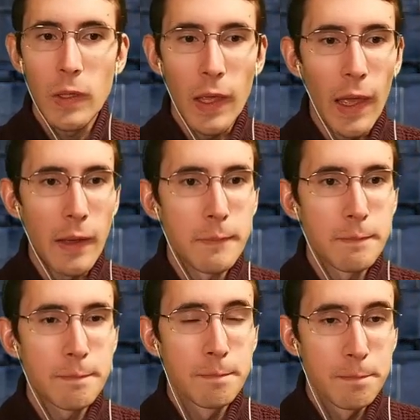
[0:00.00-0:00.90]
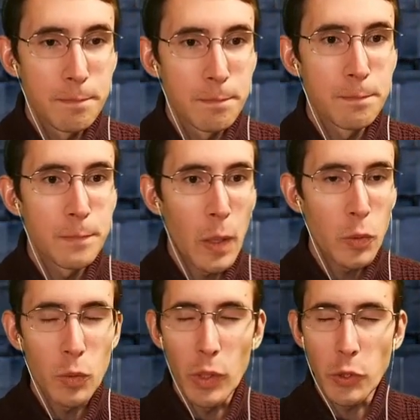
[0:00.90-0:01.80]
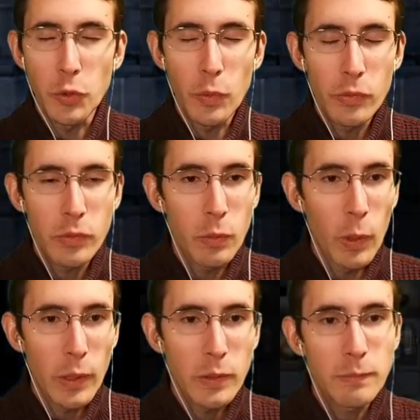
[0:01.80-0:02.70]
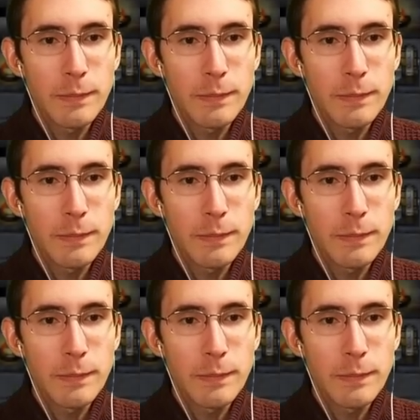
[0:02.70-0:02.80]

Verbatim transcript: Okay. Good work, Jules. Good work.